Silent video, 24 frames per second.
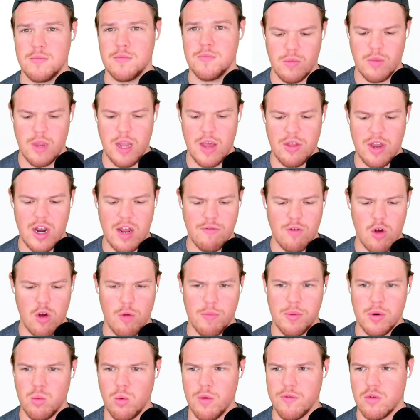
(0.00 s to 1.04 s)
Now that I've
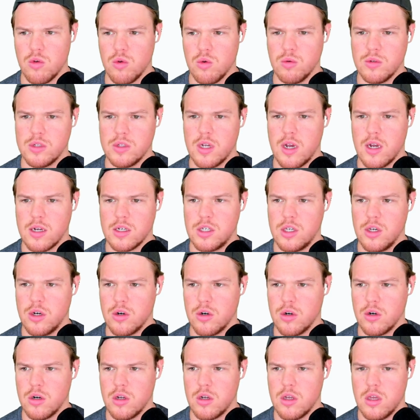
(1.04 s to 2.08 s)
opened with Google Docs
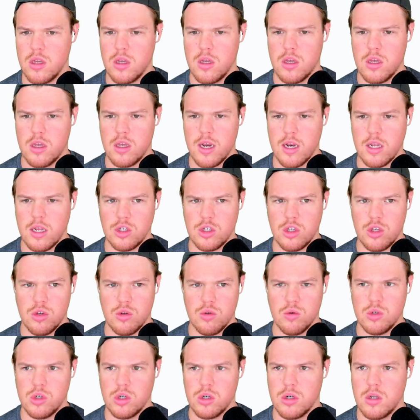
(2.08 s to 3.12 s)
here, and it's
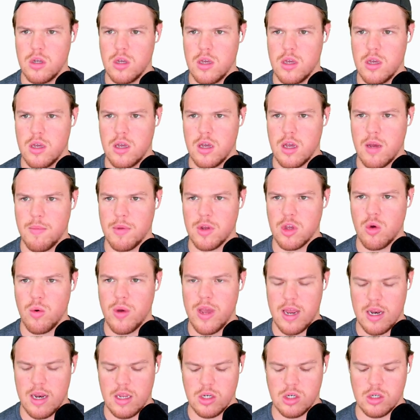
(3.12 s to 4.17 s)
huge, I'm gonna go
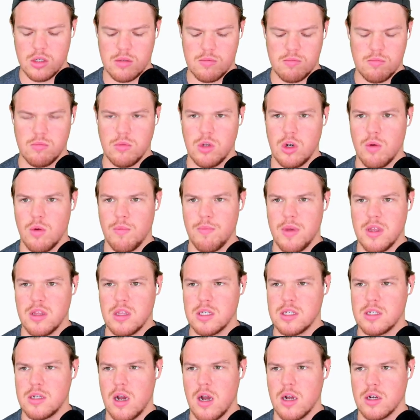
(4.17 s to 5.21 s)
ahead and just, you know, make this
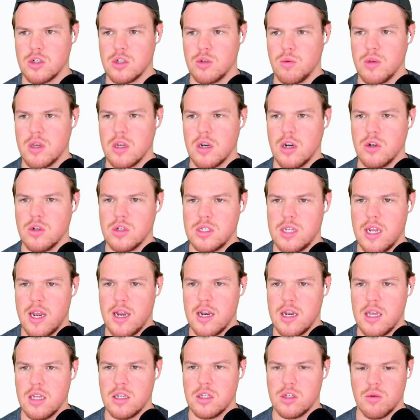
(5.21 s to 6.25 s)
doc so we can understand
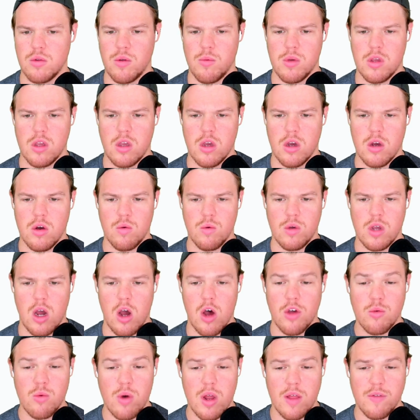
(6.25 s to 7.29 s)
it. So there we go, we got all
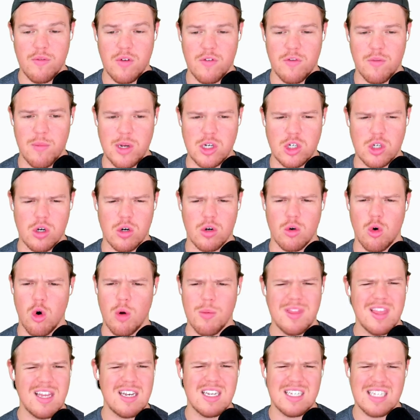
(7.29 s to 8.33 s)
the relevant information here. Corbin,
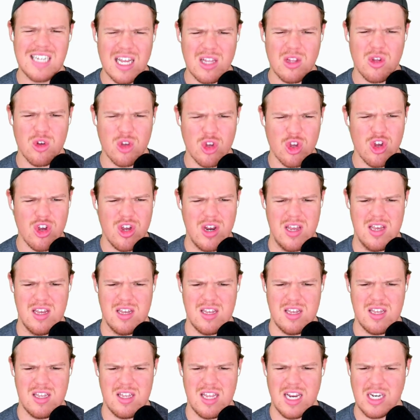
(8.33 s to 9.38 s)
that does not look good.
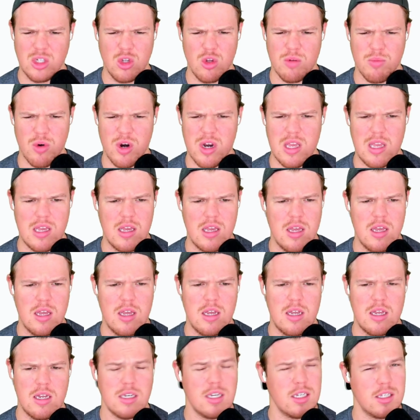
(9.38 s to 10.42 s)
That doesn't look pretty.
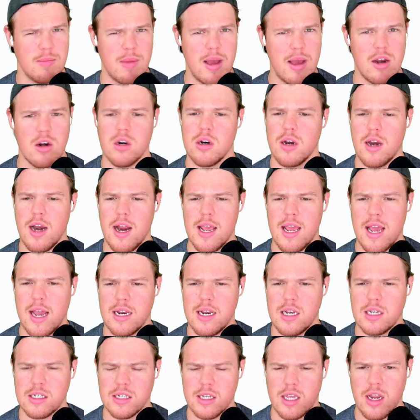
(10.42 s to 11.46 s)
Doesn't matter. AI
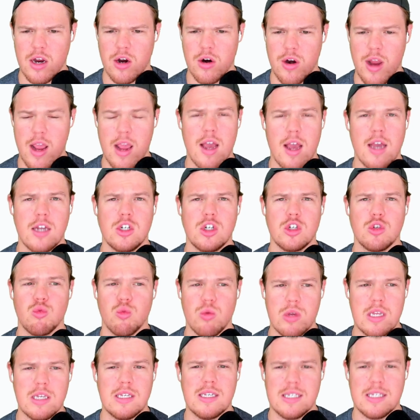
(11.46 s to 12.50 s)
doesn't care. AI just
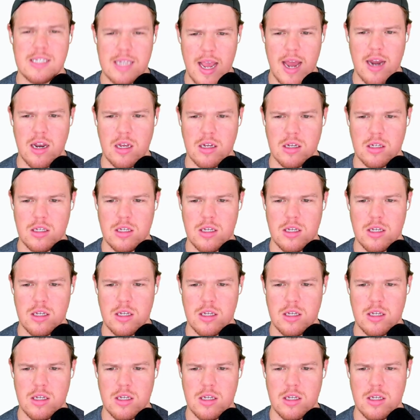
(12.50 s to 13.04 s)
reads data.